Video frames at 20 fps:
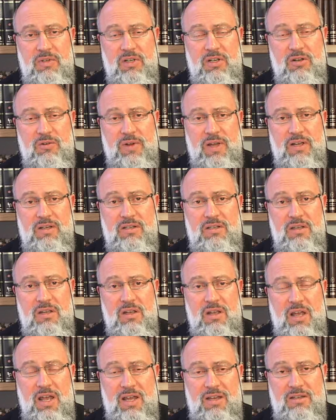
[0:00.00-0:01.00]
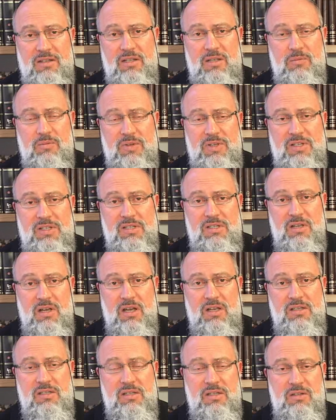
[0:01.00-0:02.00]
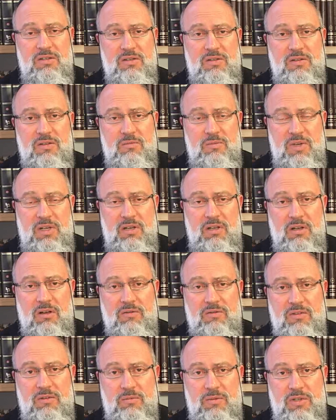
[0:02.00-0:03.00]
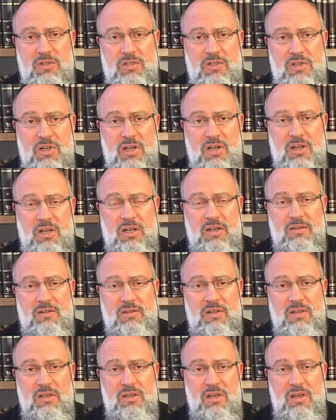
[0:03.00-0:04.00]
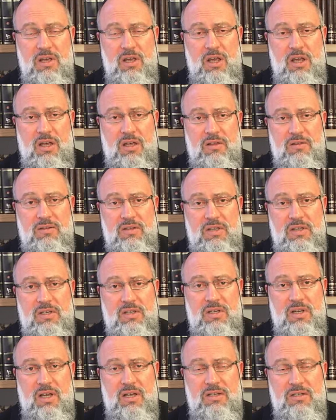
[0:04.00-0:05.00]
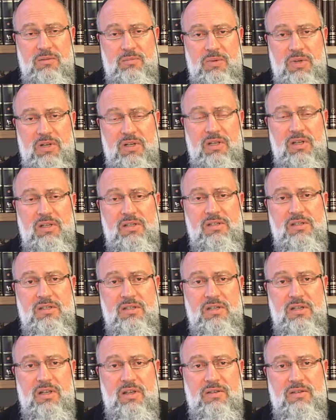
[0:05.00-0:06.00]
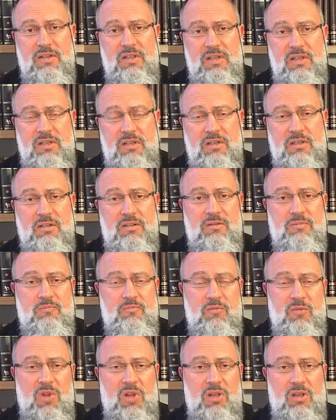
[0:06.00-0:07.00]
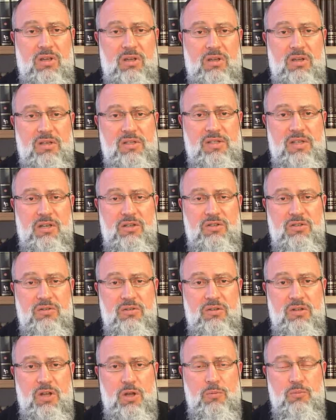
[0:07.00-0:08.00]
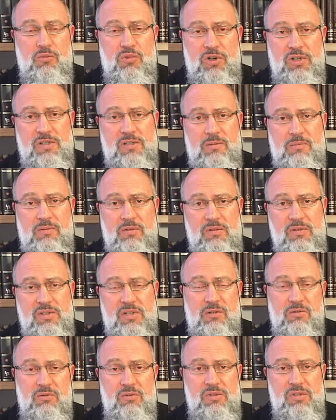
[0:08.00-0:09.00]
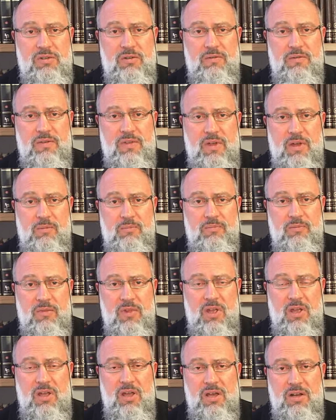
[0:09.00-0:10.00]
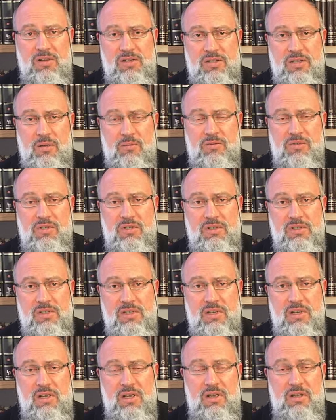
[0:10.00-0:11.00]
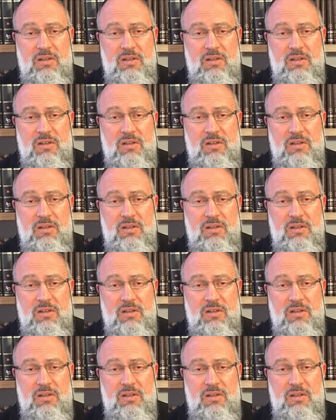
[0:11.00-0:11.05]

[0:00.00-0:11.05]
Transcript: correct and deep insights into the meaning of the Mishnah and the underpinnings and the essential principles and rules of thumb and assumptions